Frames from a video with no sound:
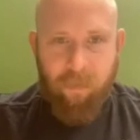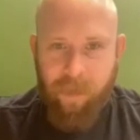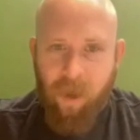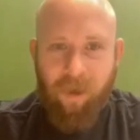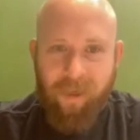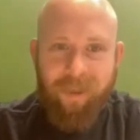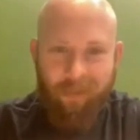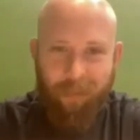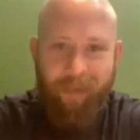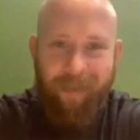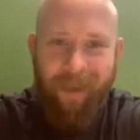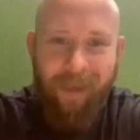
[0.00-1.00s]
to be honest
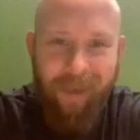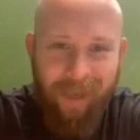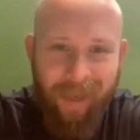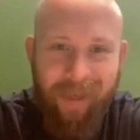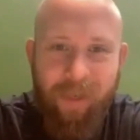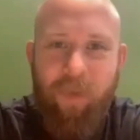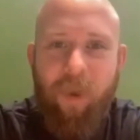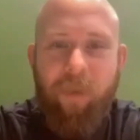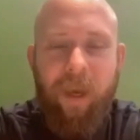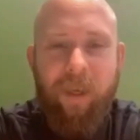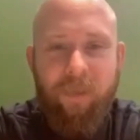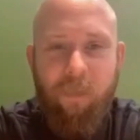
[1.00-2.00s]
with you. And you know
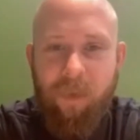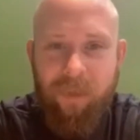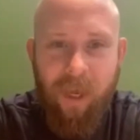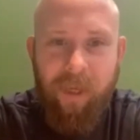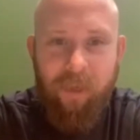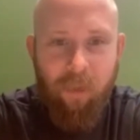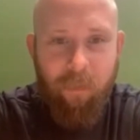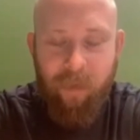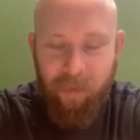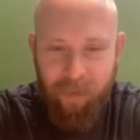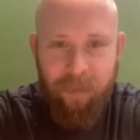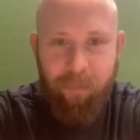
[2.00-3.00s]
that as well as I do
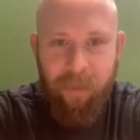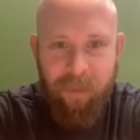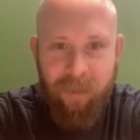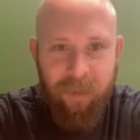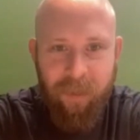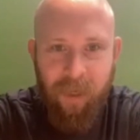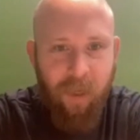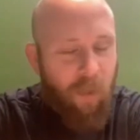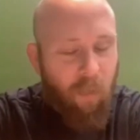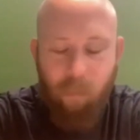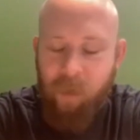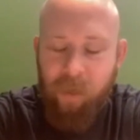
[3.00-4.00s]
in this business.
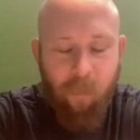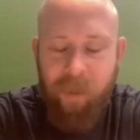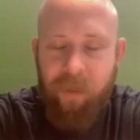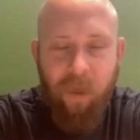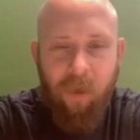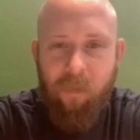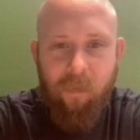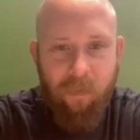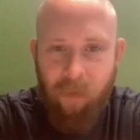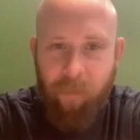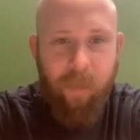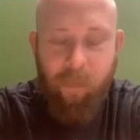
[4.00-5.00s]
We don't,
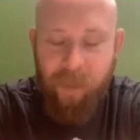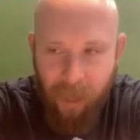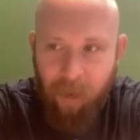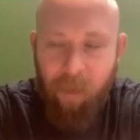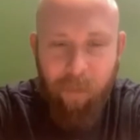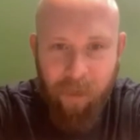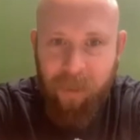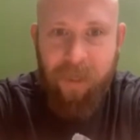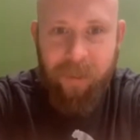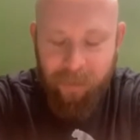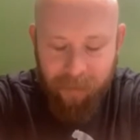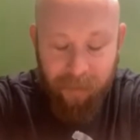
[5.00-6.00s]
I mean, we care about
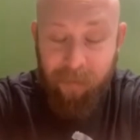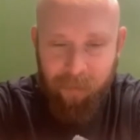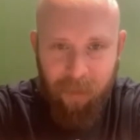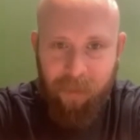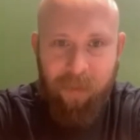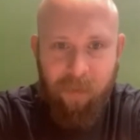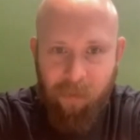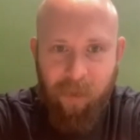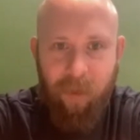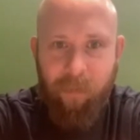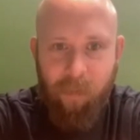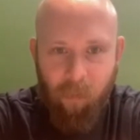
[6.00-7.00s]
getting the deal done. Don't
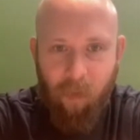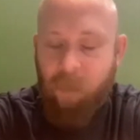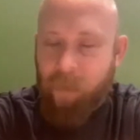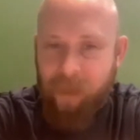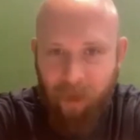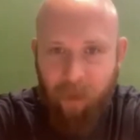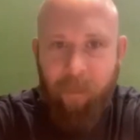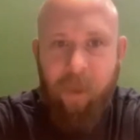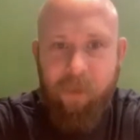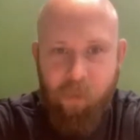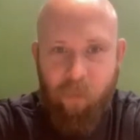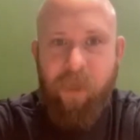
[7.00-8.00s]
get me wrong. And we care
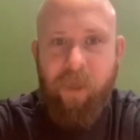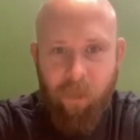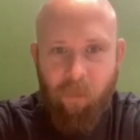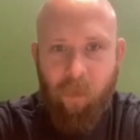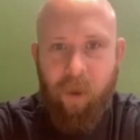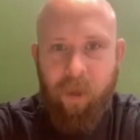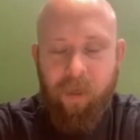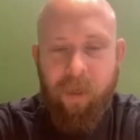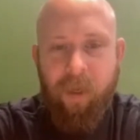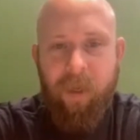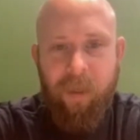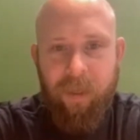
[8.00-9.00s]
about treating you right.
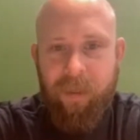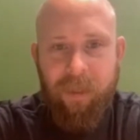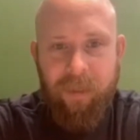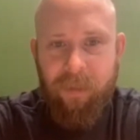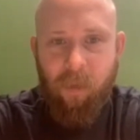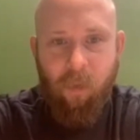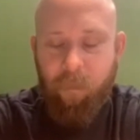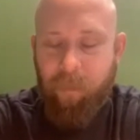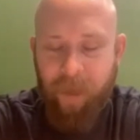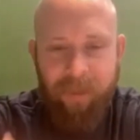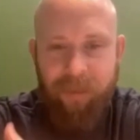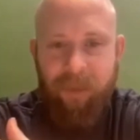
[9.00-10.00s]
That's the whole
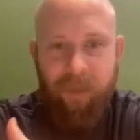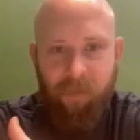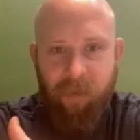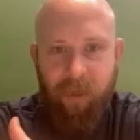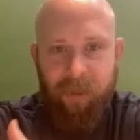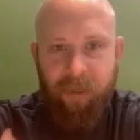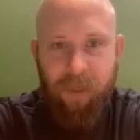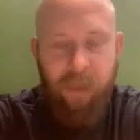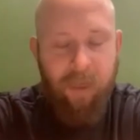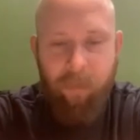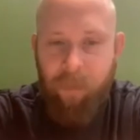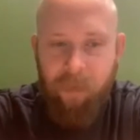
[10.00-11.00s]
basis for this,
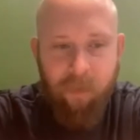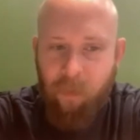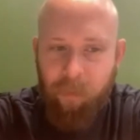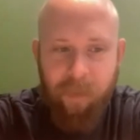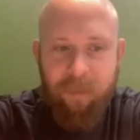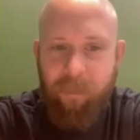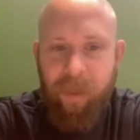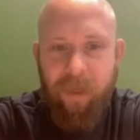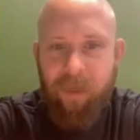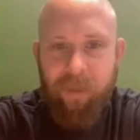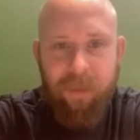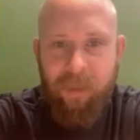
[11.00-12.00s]
but nobody's
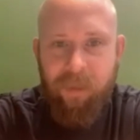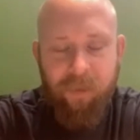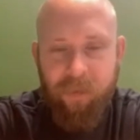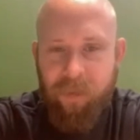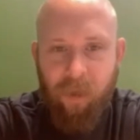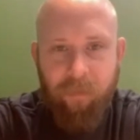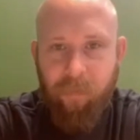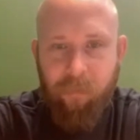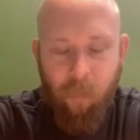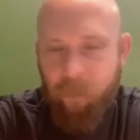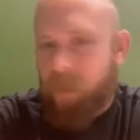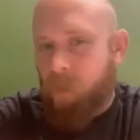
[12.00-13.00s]
making decisions off of
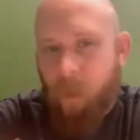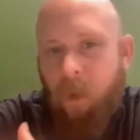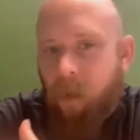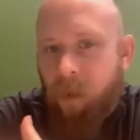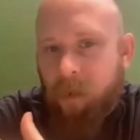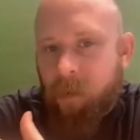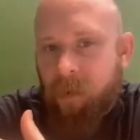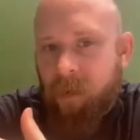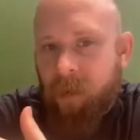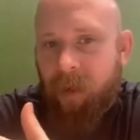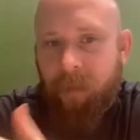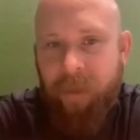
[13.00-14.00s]
who you are.
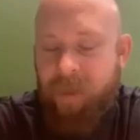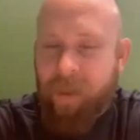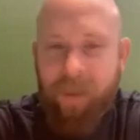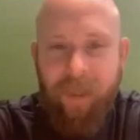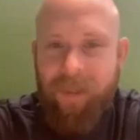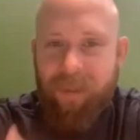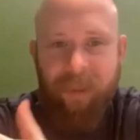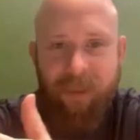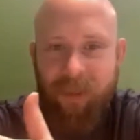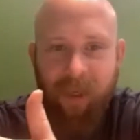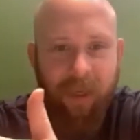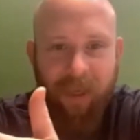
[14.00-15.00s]
I mean, that's
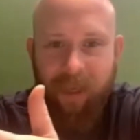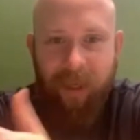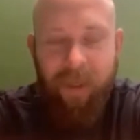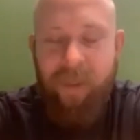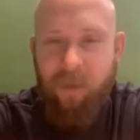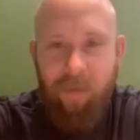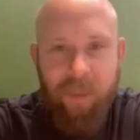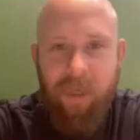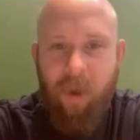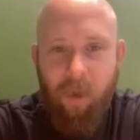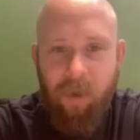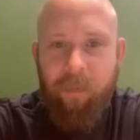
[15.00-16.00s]
just, there is an
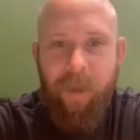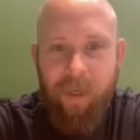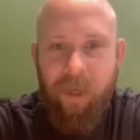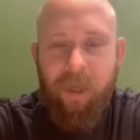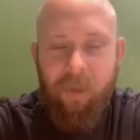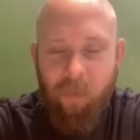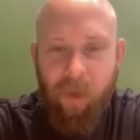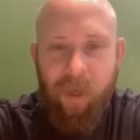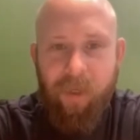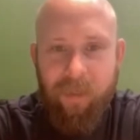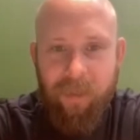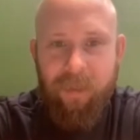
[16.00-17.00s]
automated
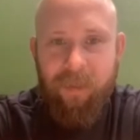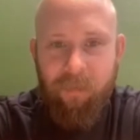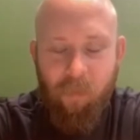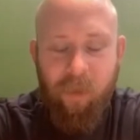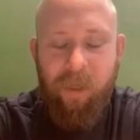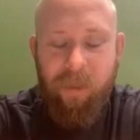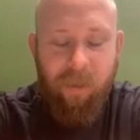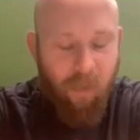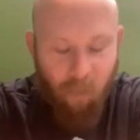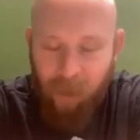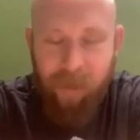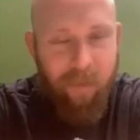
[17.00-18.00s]
underwriting system reading the
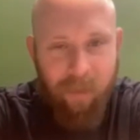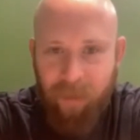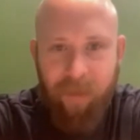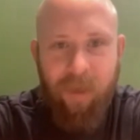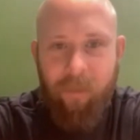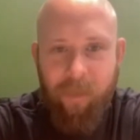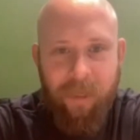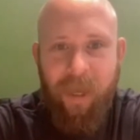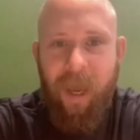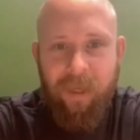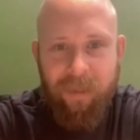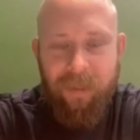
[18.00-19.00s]
credit, the income, and the
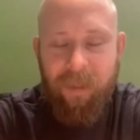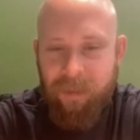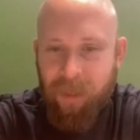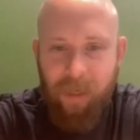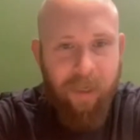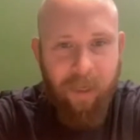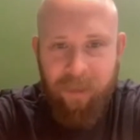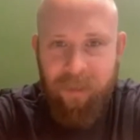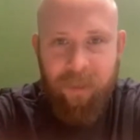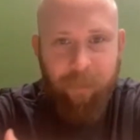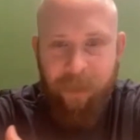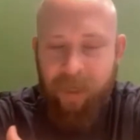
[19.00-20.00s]
assets and
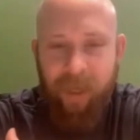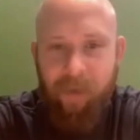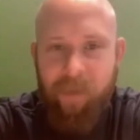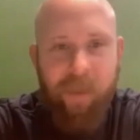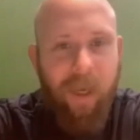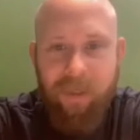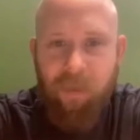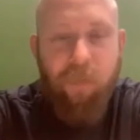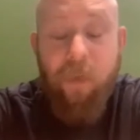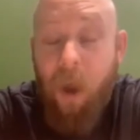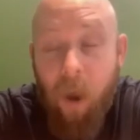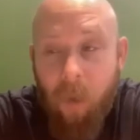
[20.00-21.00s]
spitting out a yes or
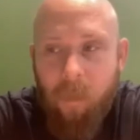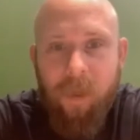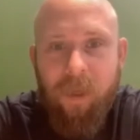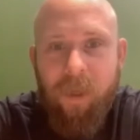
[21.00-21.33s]
no.